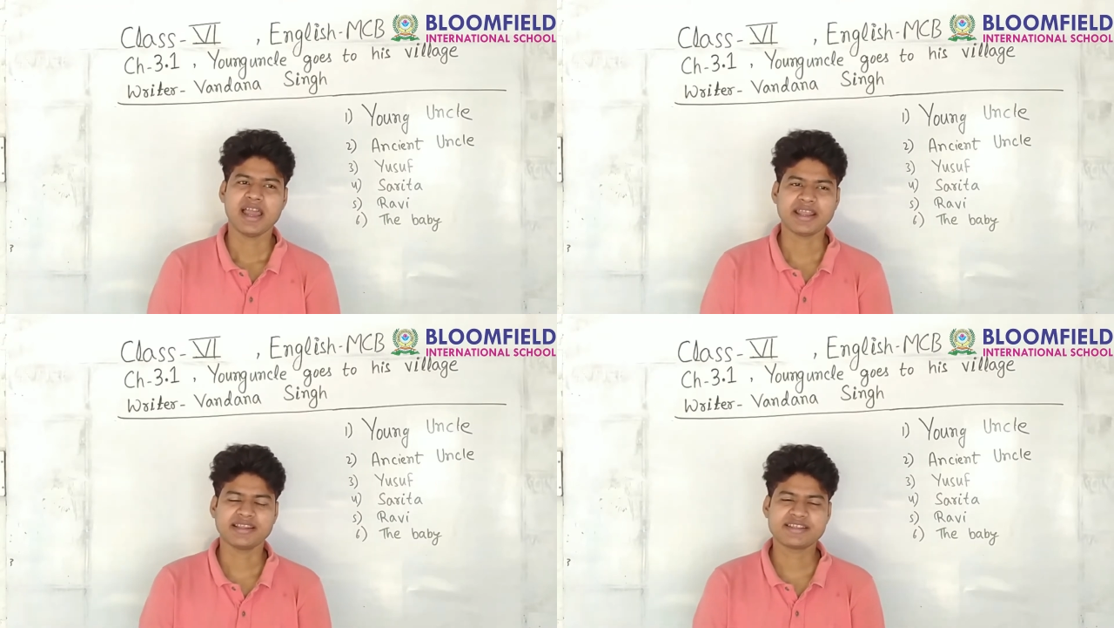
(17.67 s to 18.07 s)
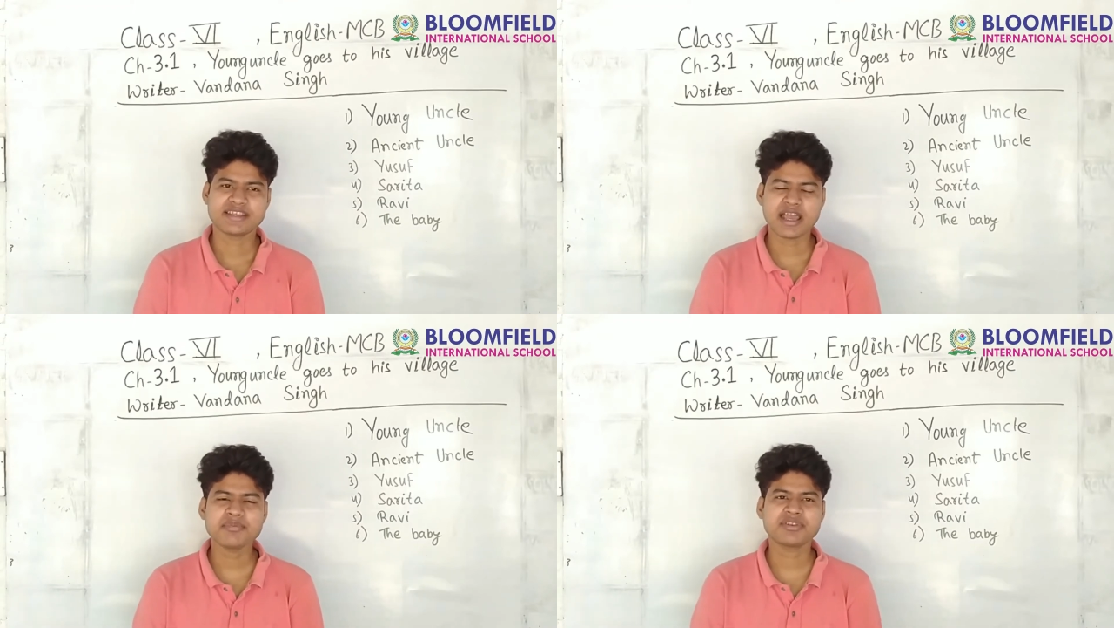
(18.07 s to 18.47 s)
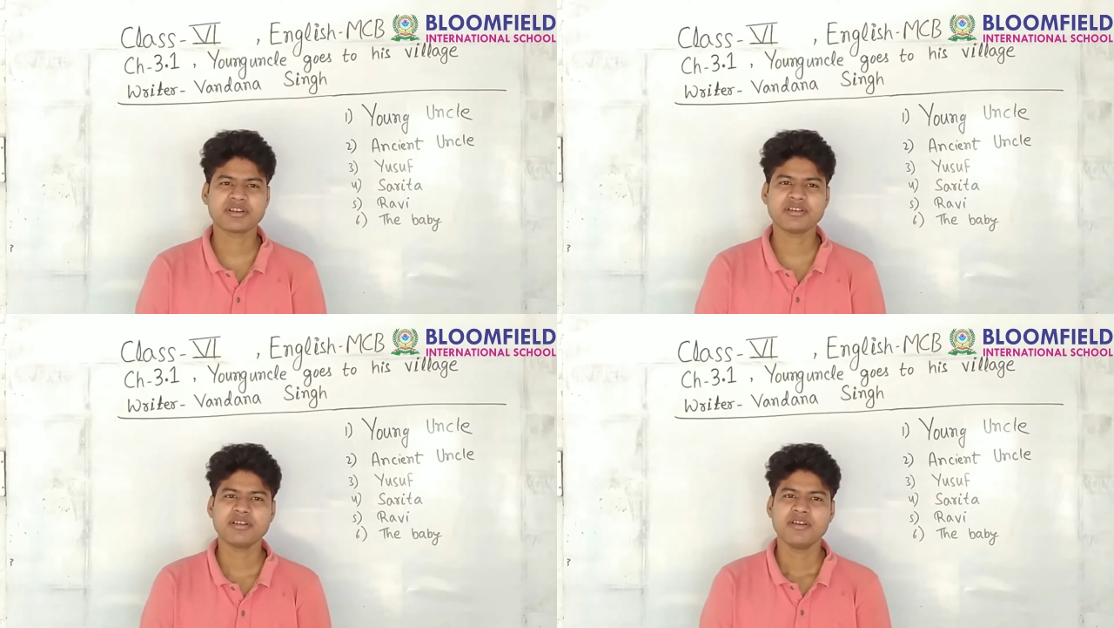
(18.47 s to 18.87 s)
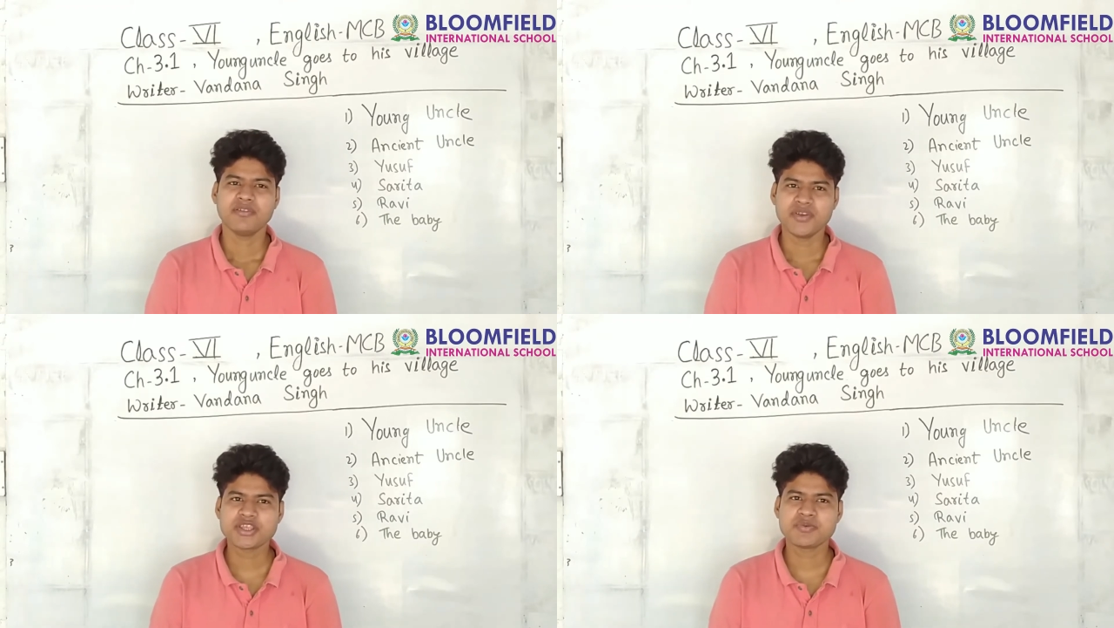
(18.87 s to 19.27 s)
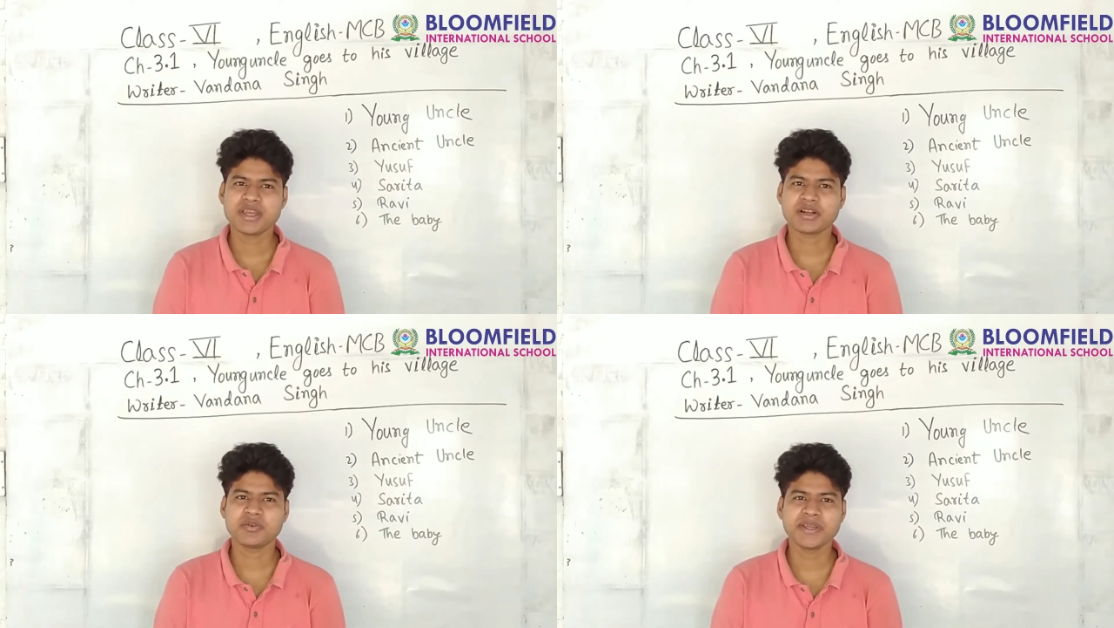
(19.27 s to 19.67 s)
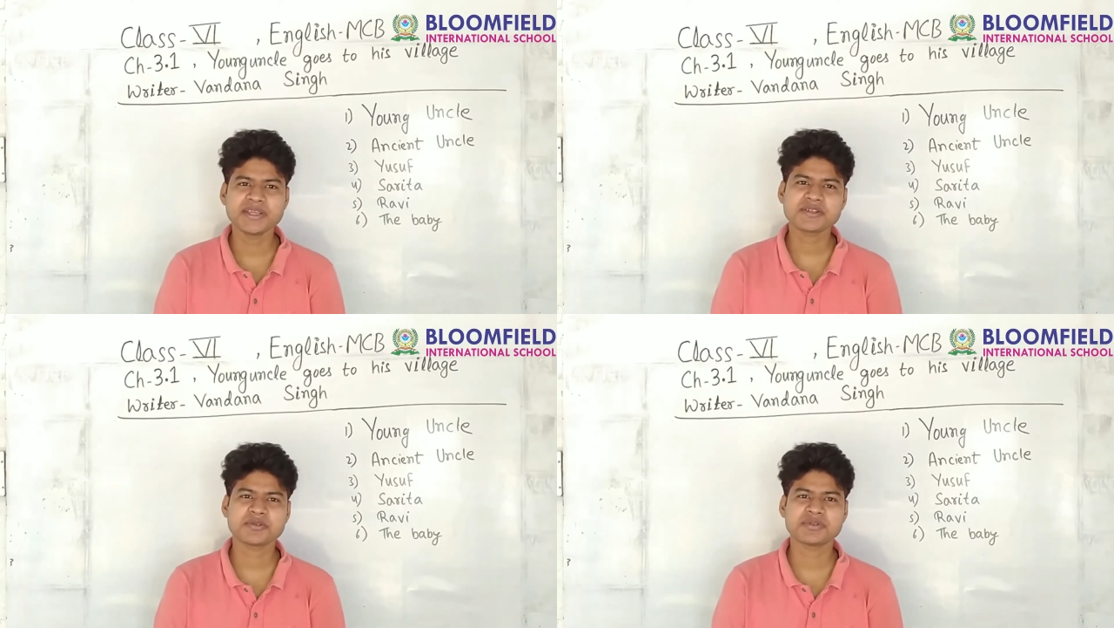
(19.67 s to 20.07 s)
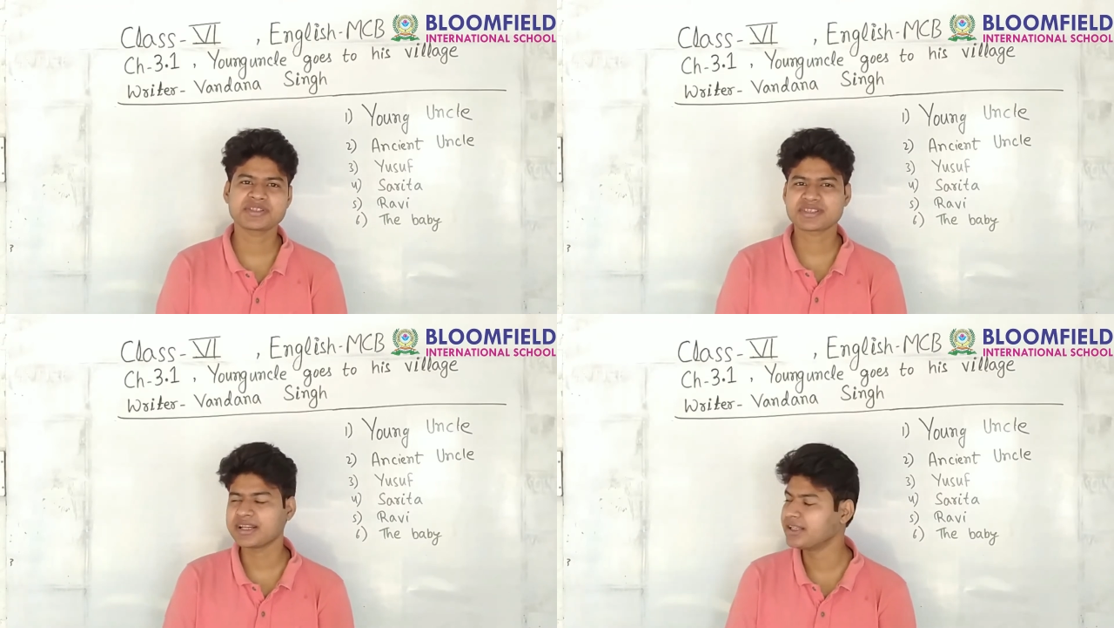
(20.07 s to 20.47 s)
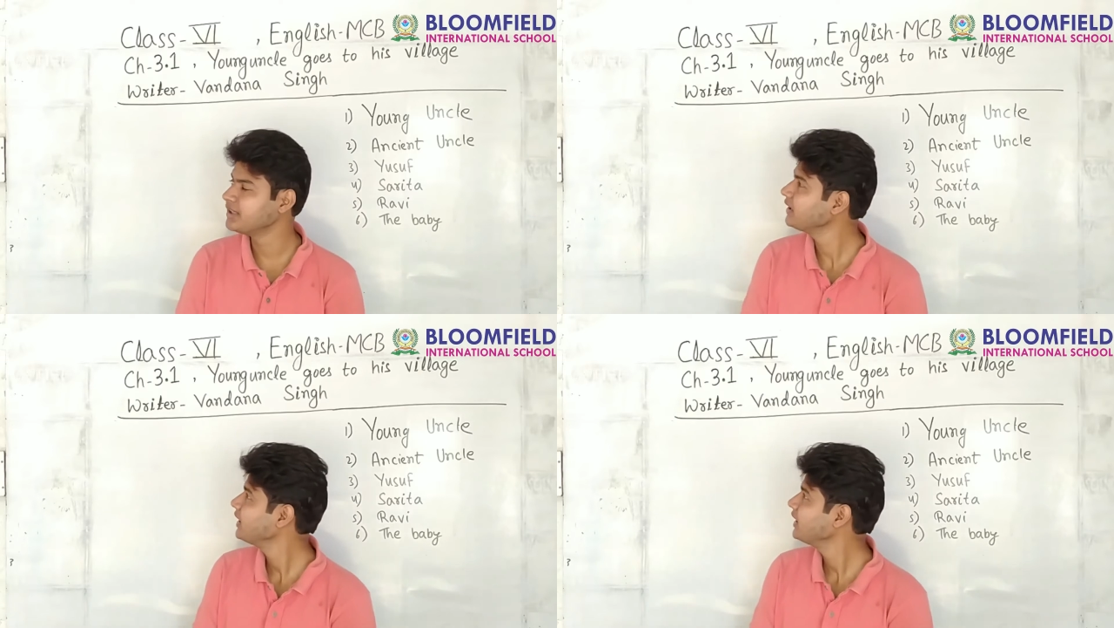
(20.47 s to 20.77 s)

and the chapter which we are going to study